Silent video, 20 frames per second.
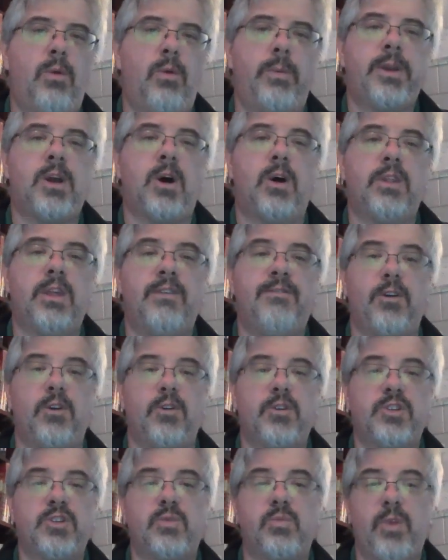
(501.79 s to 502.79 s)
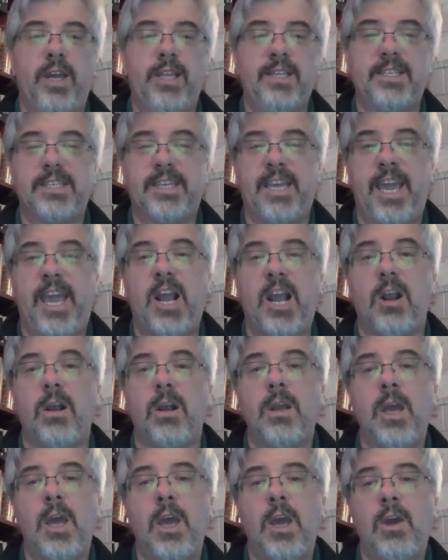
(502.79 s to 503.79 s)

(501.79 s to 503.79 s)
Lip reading: what we call the first Red Scare.